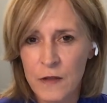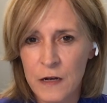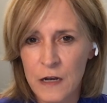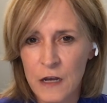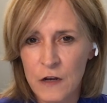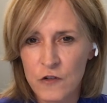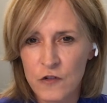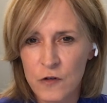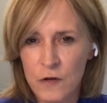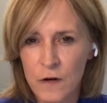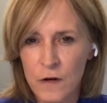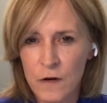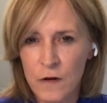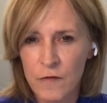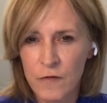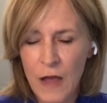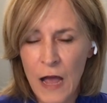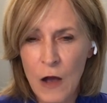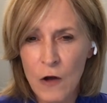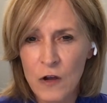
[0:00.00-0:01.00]
nature
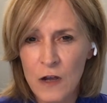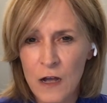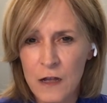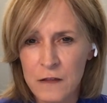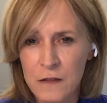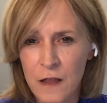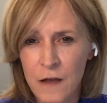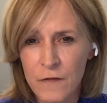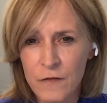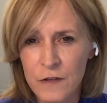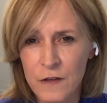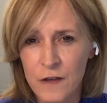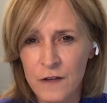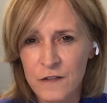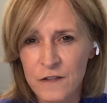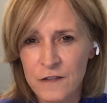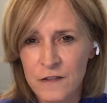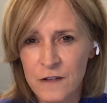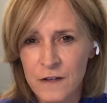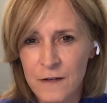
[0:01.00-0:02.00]
of how God loves
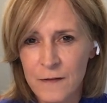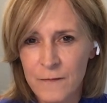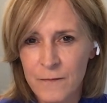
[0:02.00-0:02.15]
us.